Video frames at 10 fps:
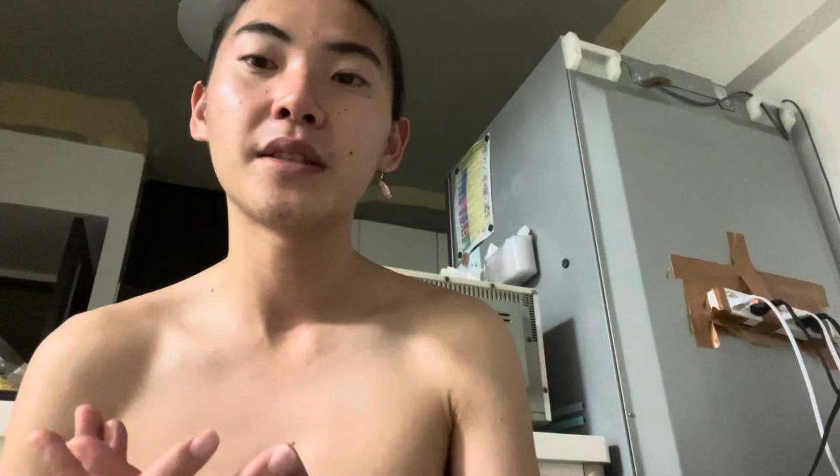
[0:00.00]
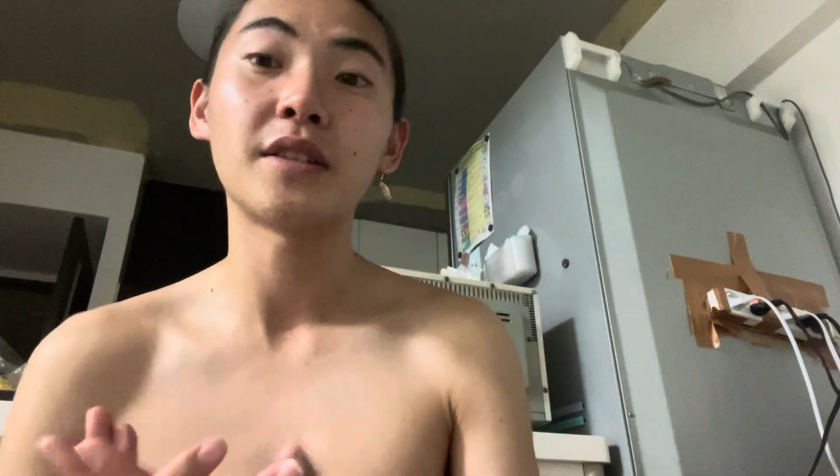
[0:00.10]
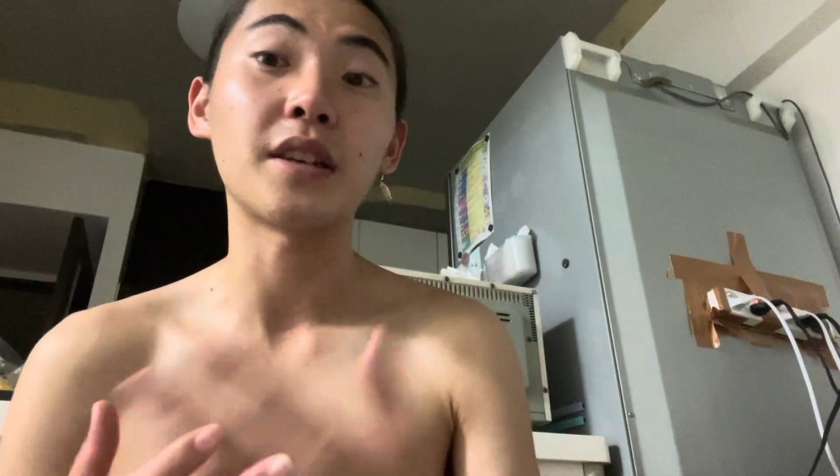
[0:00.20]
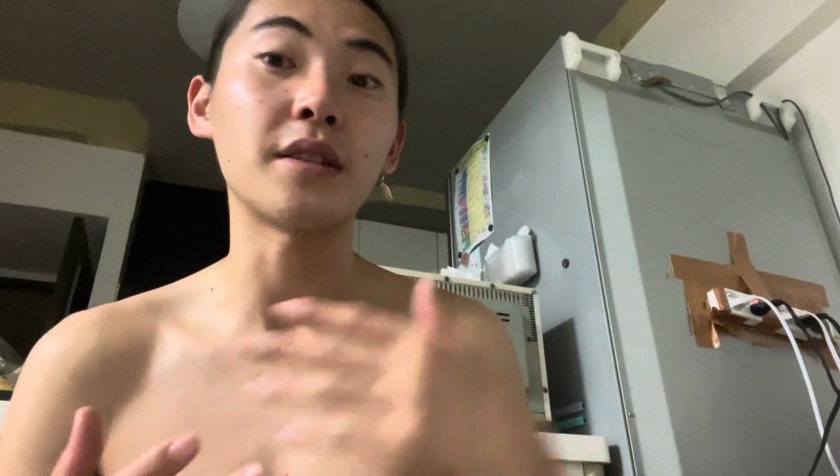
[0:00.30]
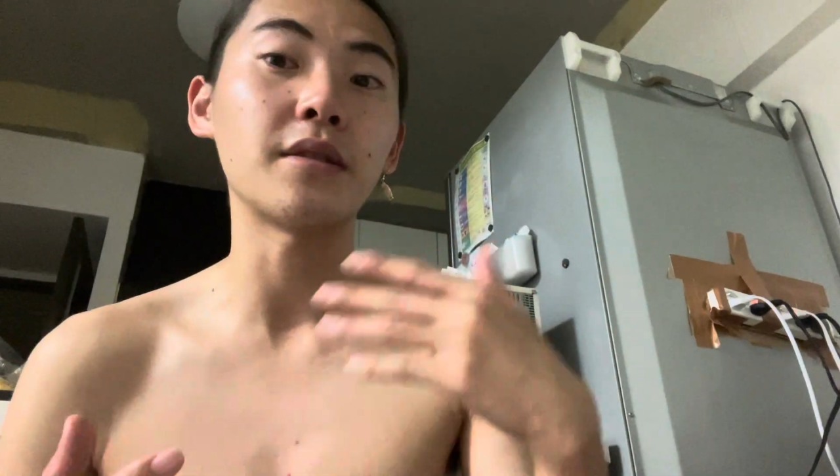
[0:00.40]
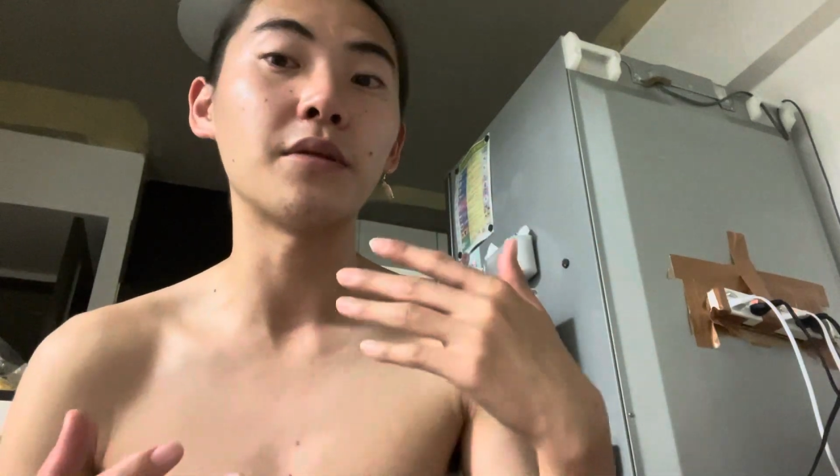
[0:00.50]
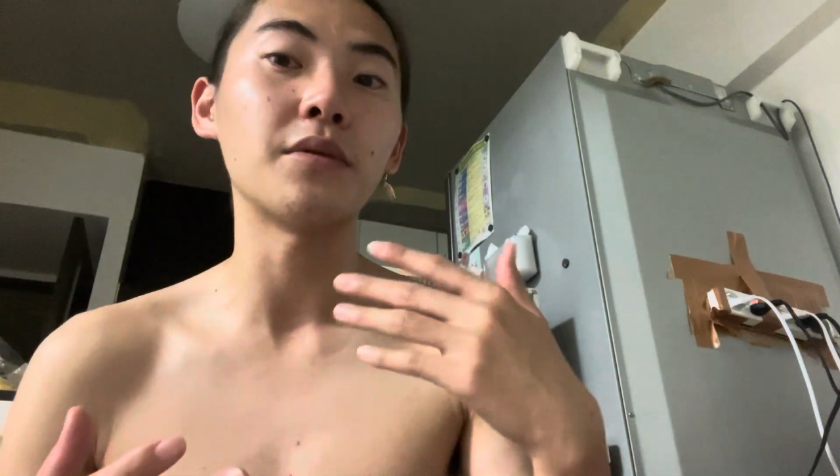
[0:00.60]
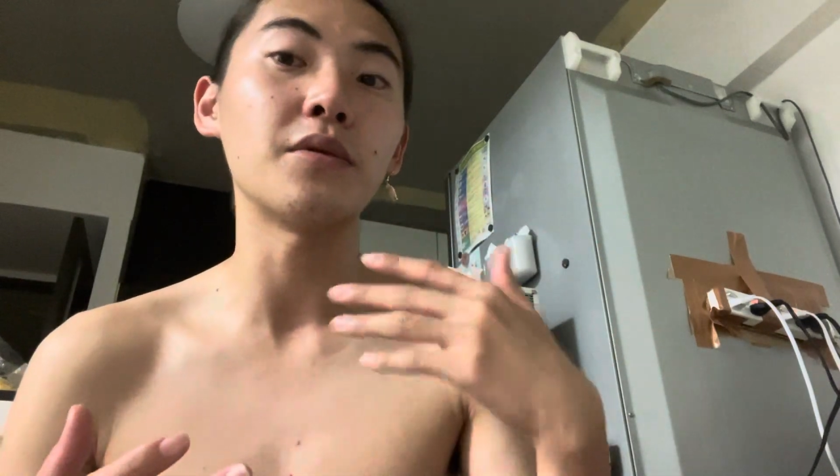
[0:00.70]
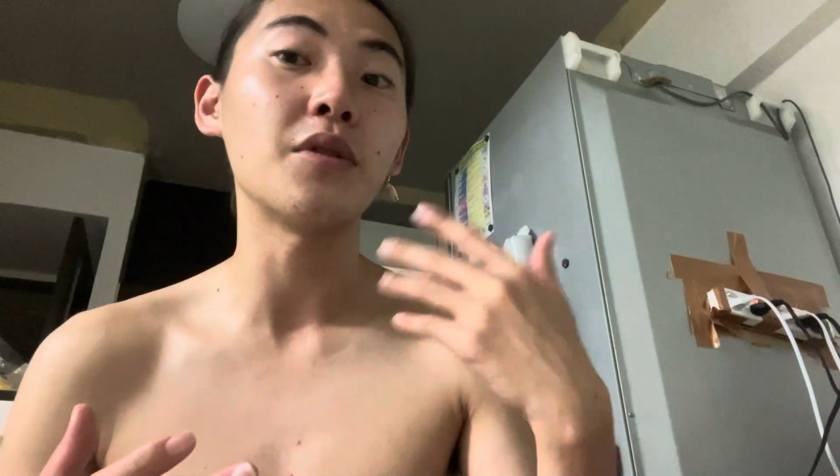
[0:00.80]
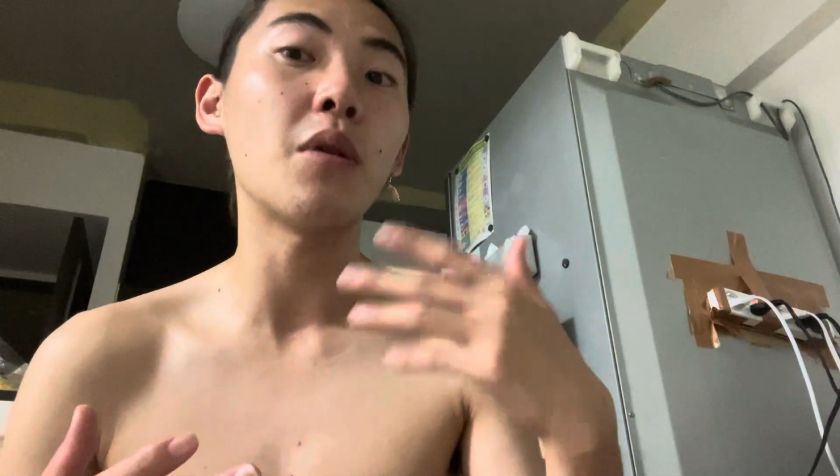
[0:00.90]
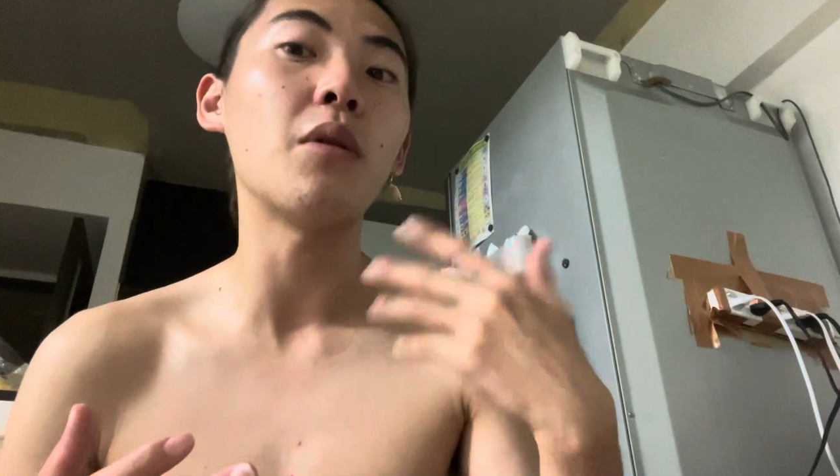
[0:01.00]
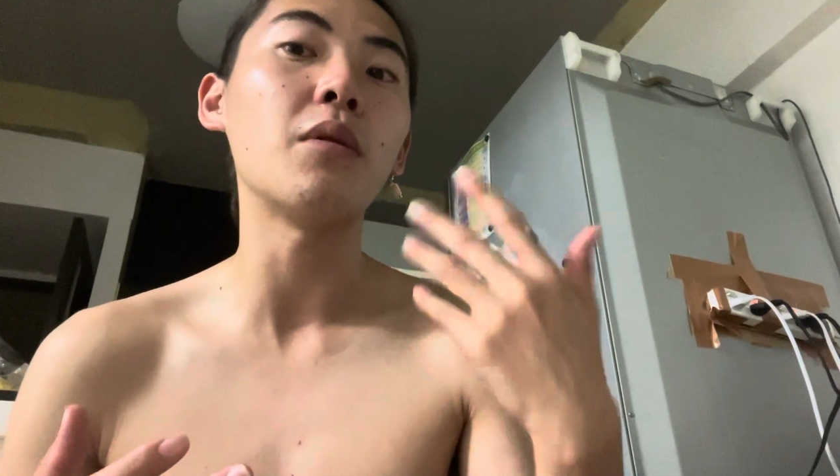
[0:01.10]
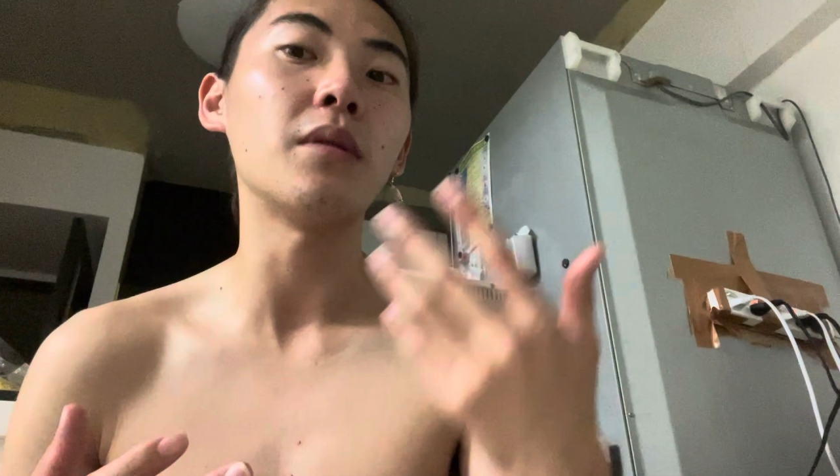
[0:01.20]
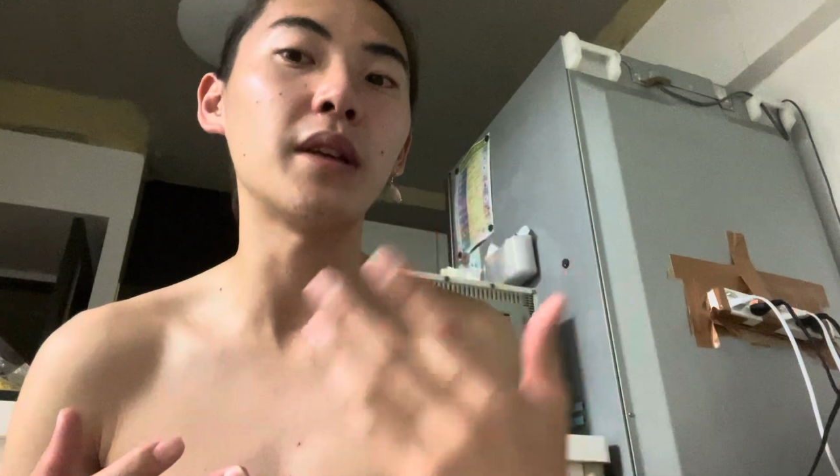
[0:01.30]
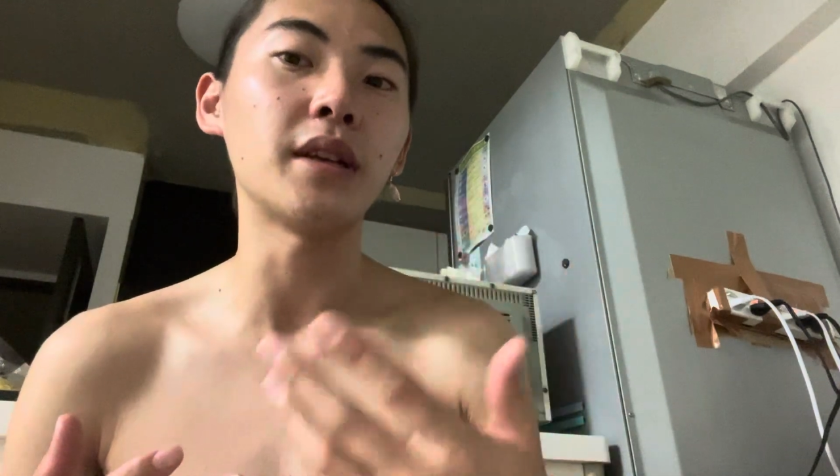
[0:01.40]
just not
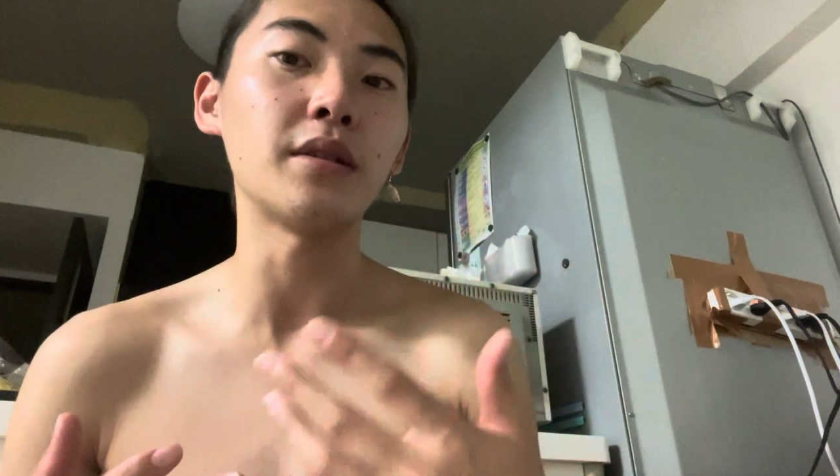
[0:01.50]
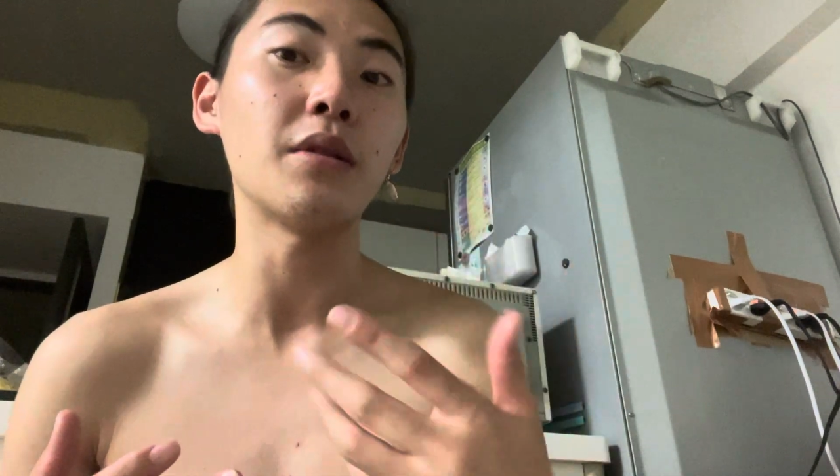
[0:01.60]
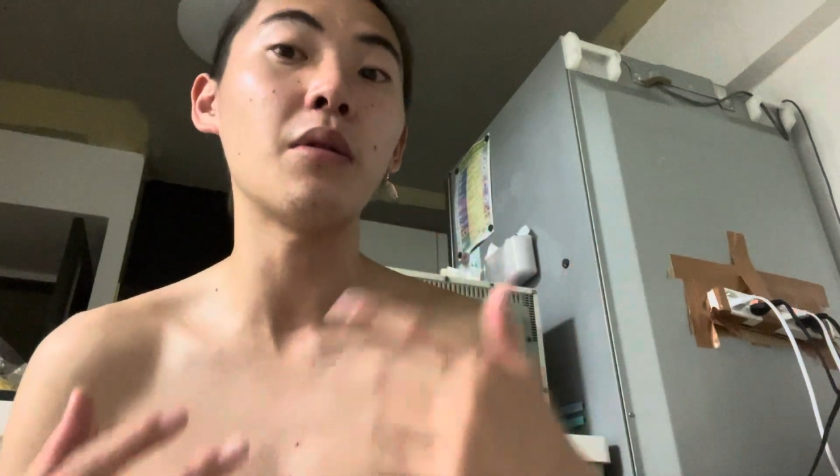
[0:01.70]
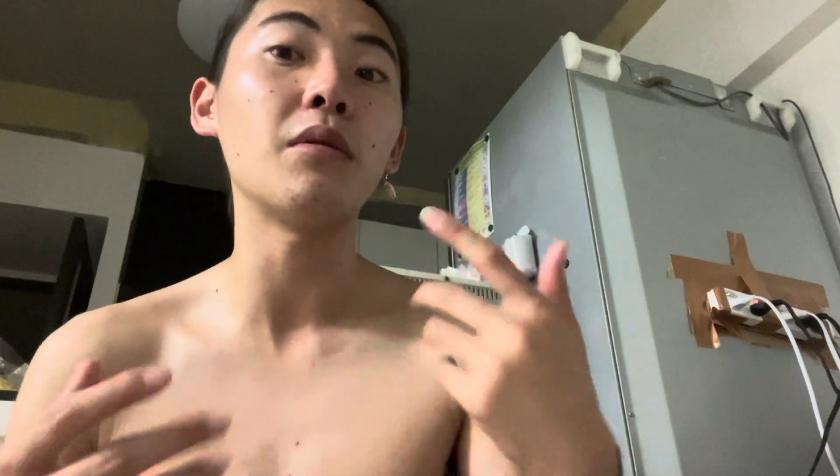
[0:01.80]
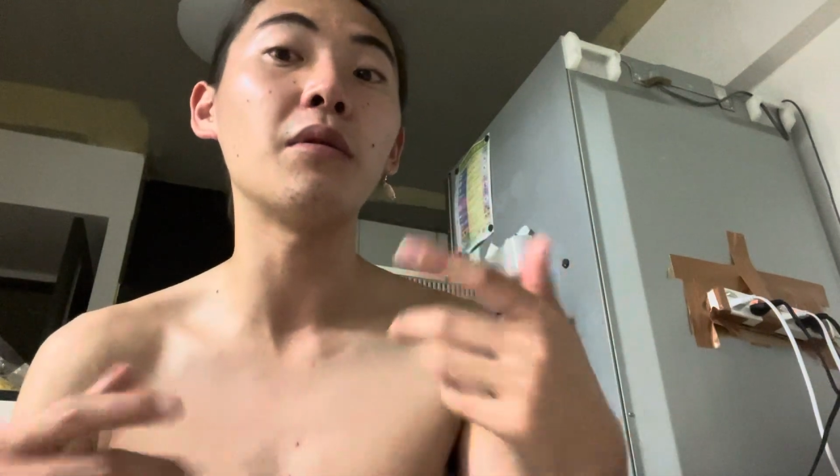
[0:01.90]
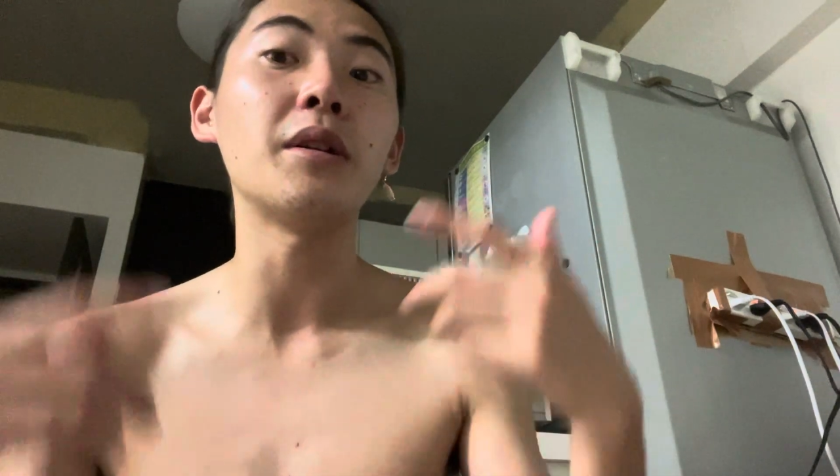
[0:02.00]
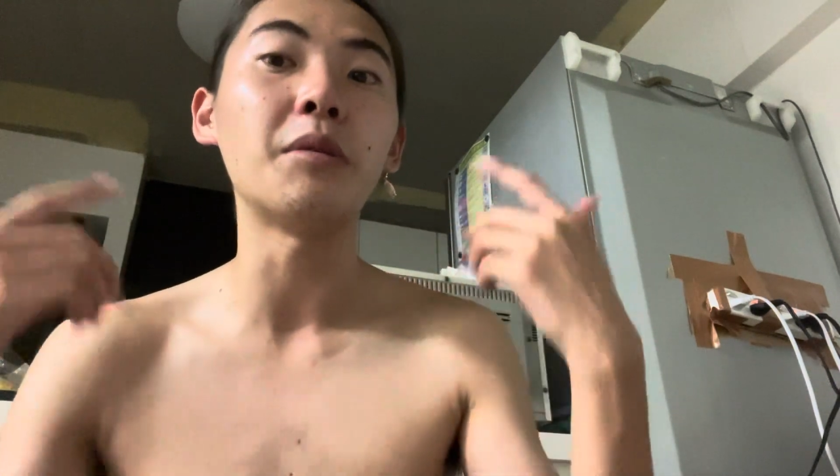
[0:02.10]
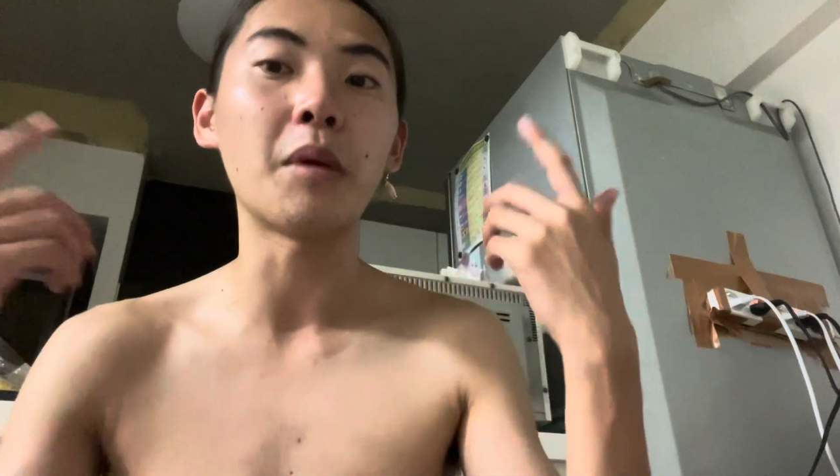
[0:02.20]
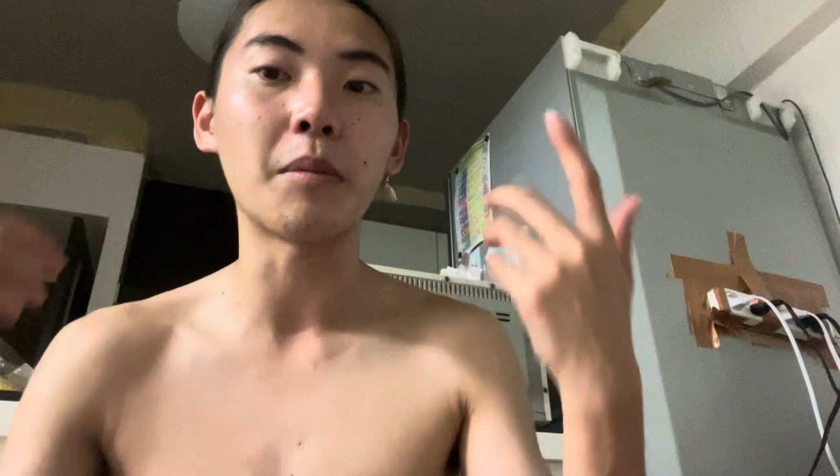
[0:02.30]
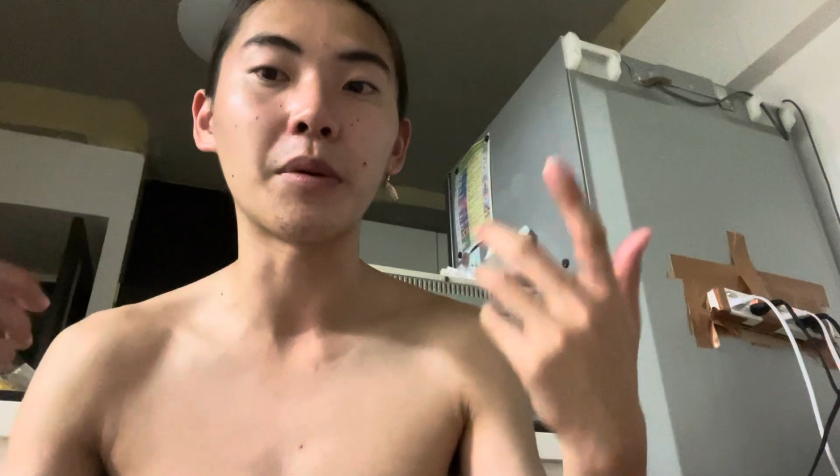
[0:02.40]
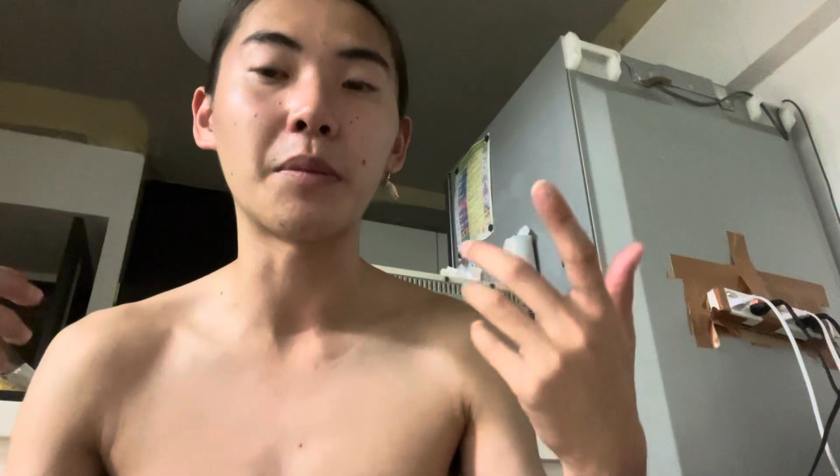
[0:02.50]
only remember,